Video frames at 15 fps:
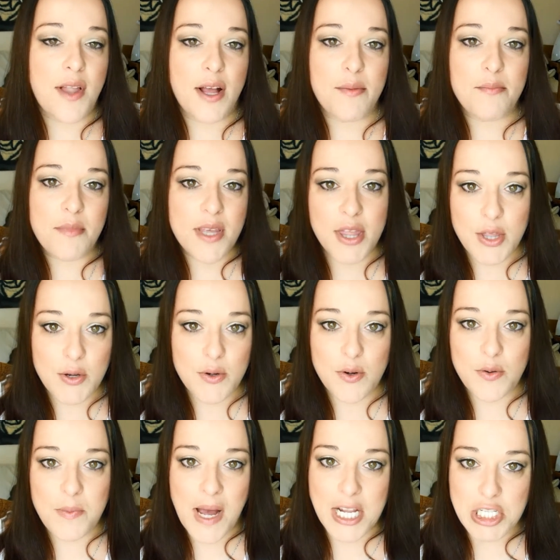like
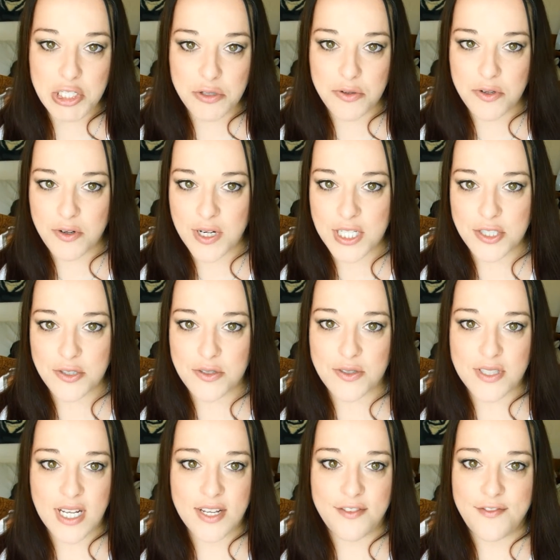mythical magical
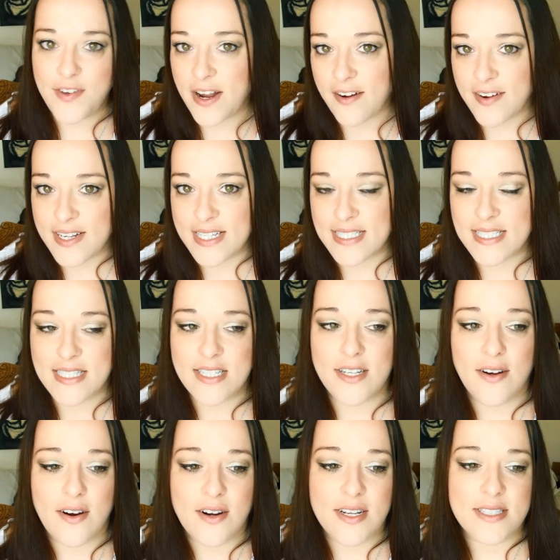creatures like fairies in the
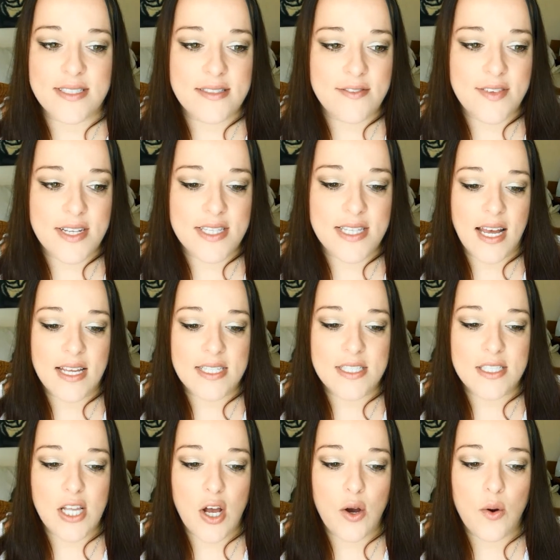yard and stuff that.
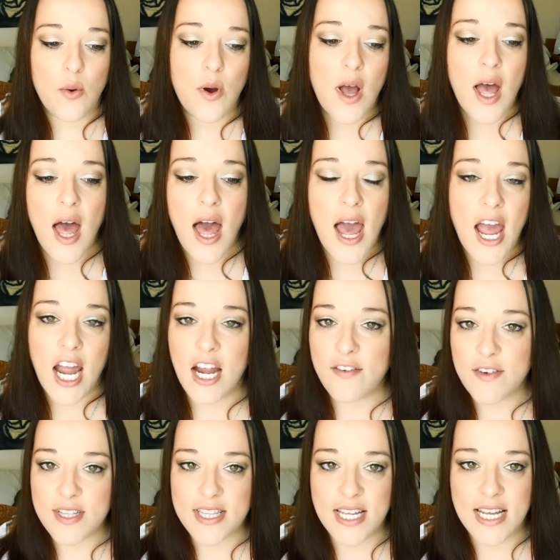So
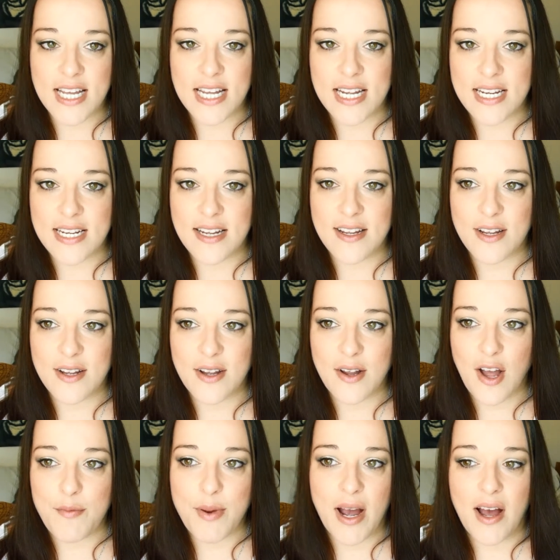everything
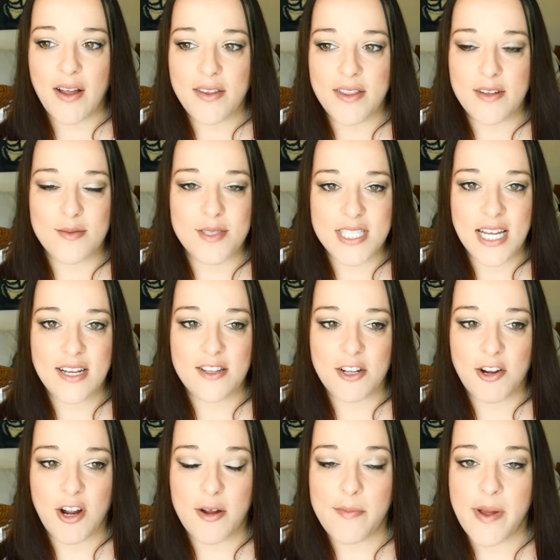about them staying at
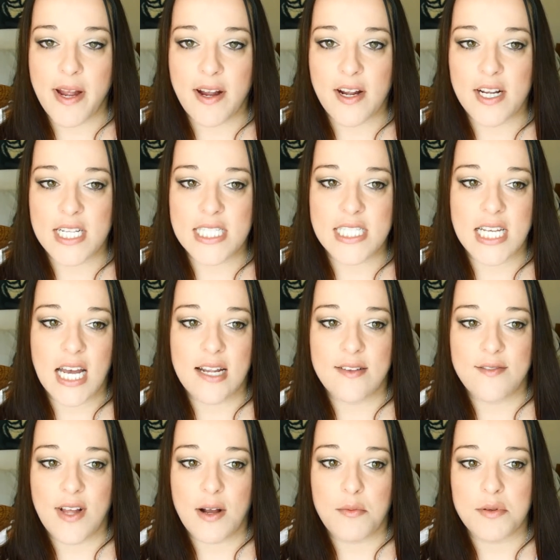the grandparents
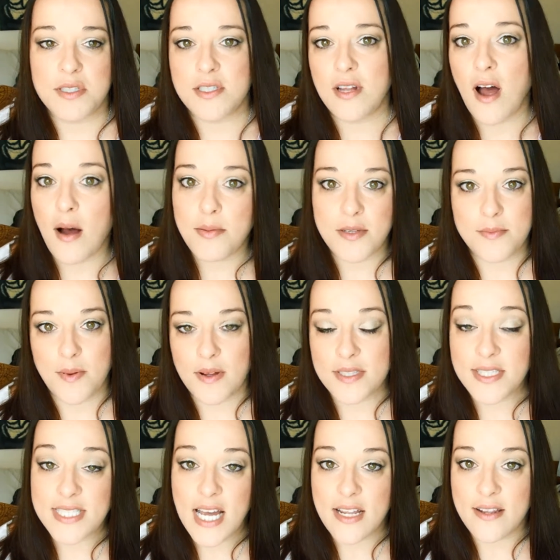kind of like was topped up
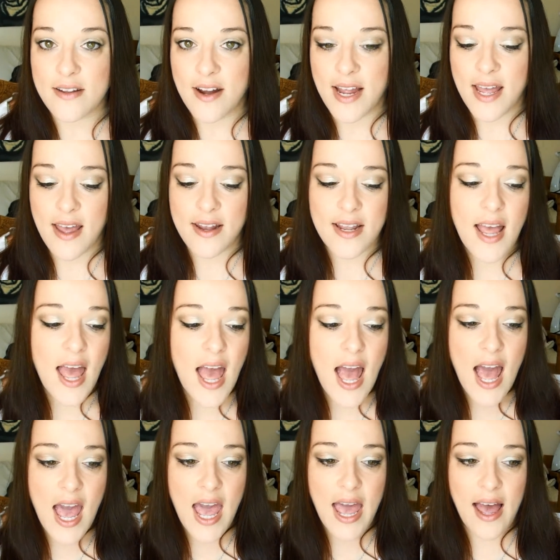on the side of their head.
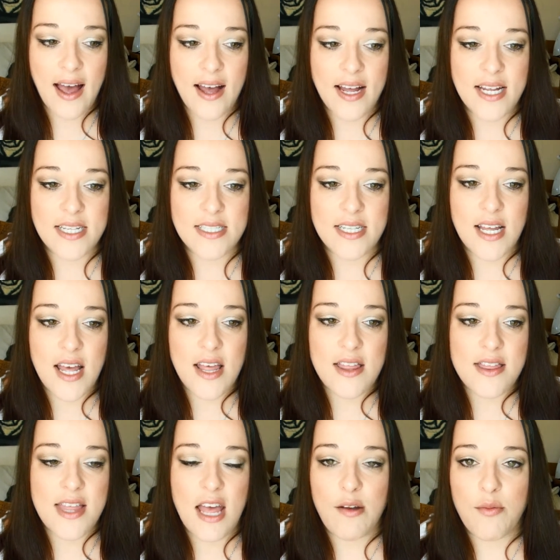And
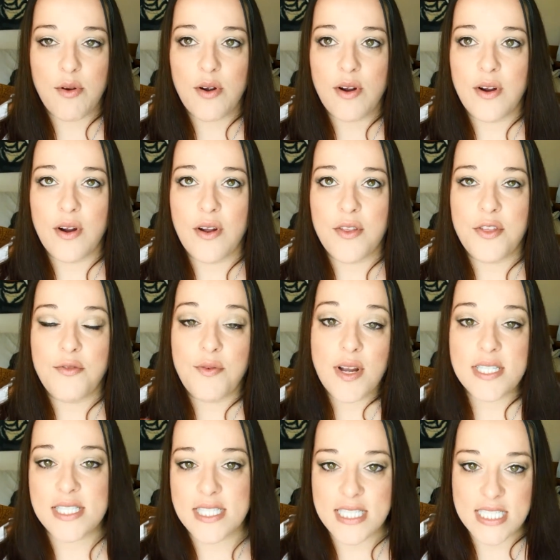they were
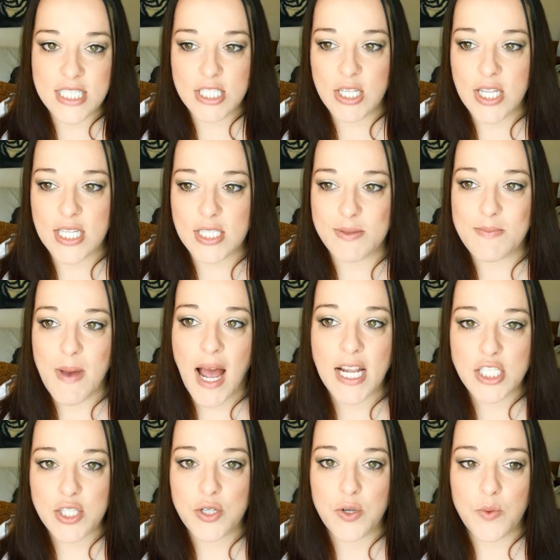thrusted into this
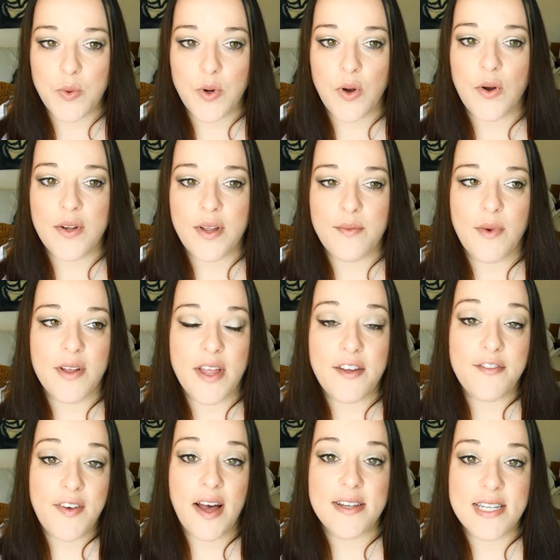magical world and where they
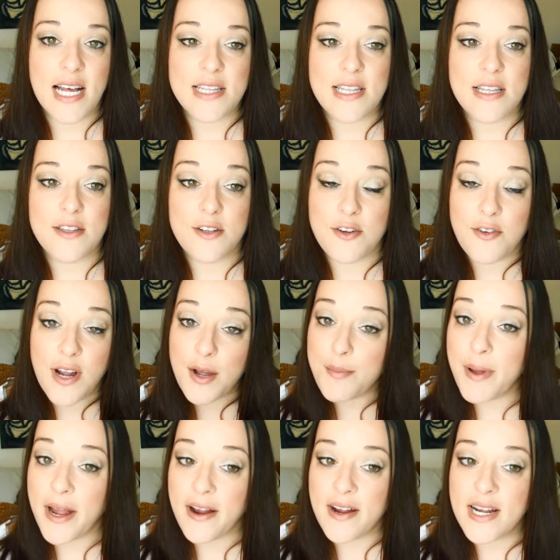found out that their
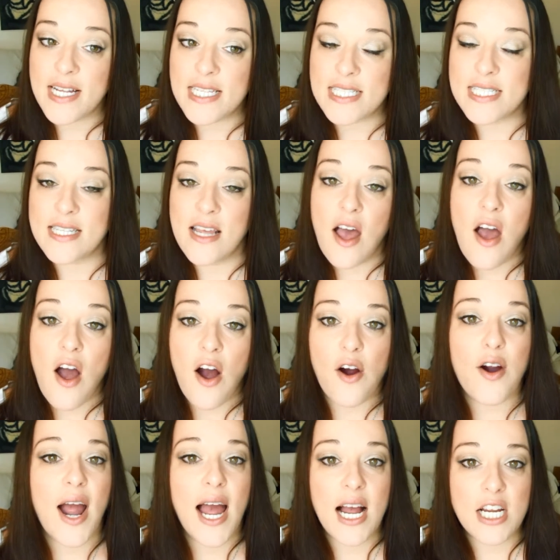grandparents
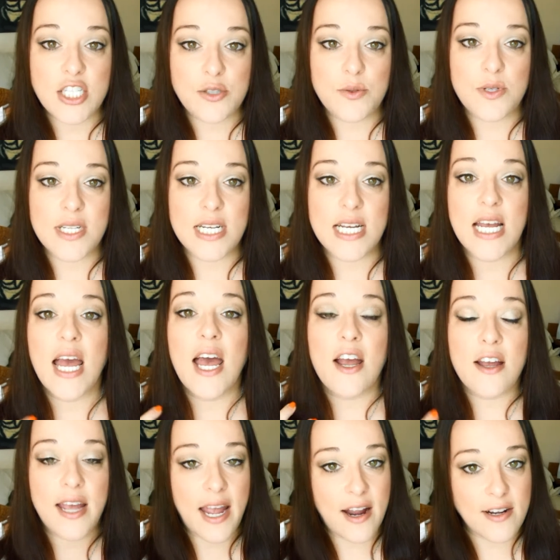are actually
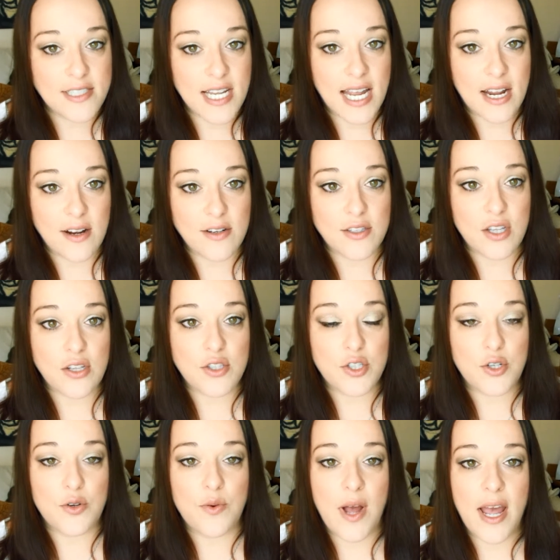caretakers
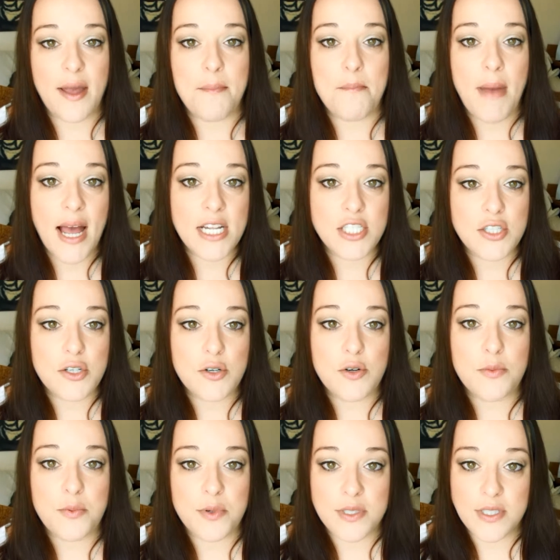to a
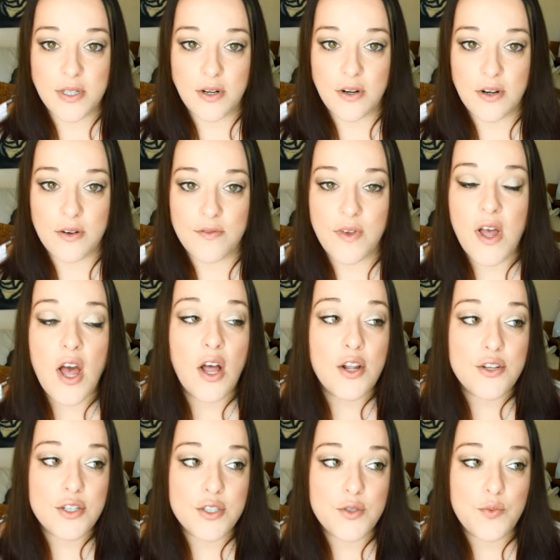magical preserve,
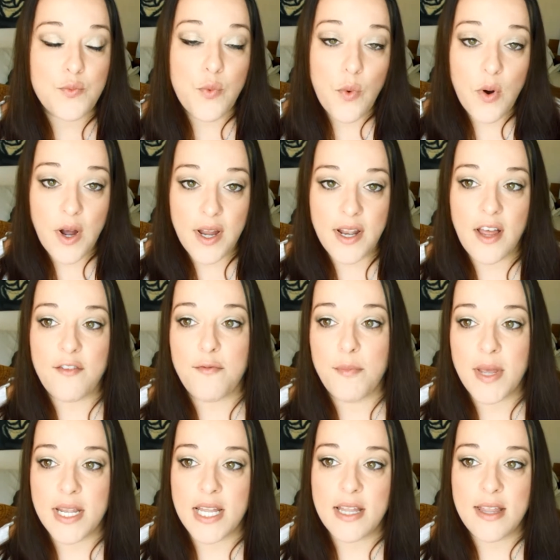just one of
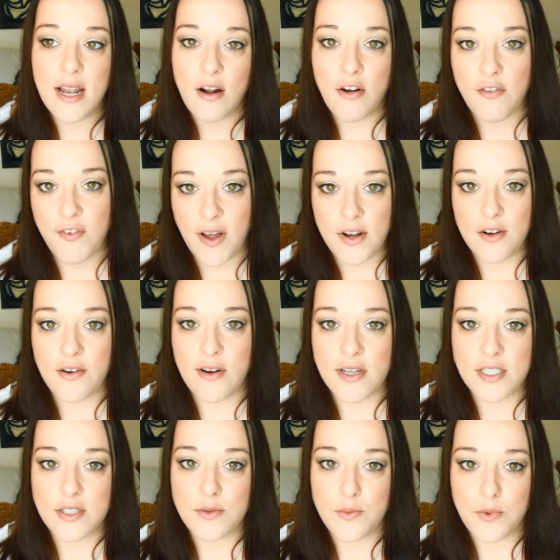many that are found
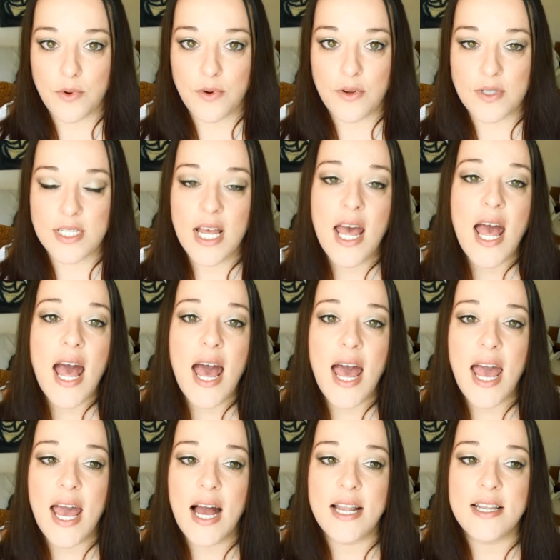across the world.
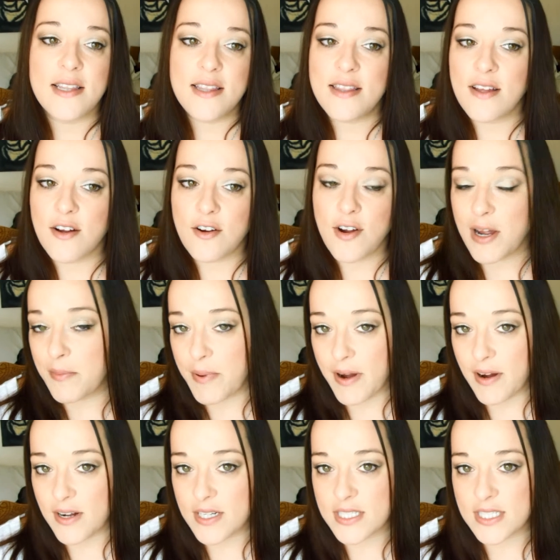And their
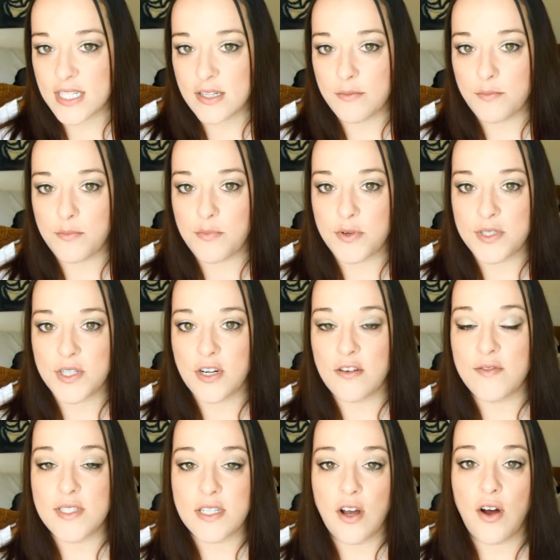grandparents'
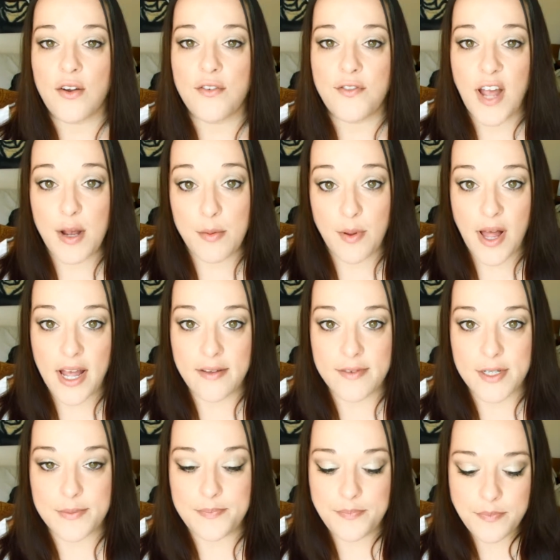preserve is called
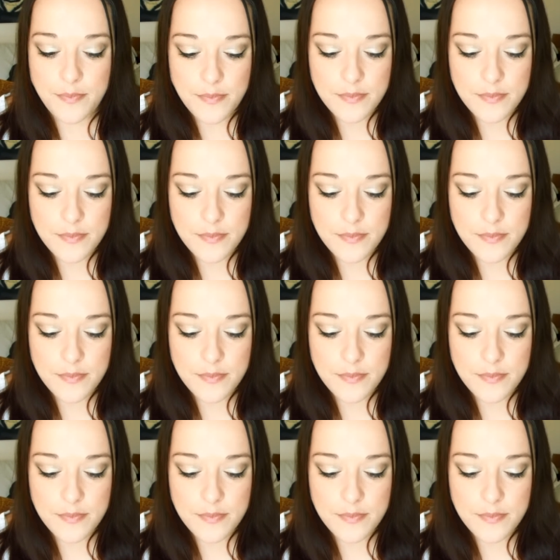Fablehaven.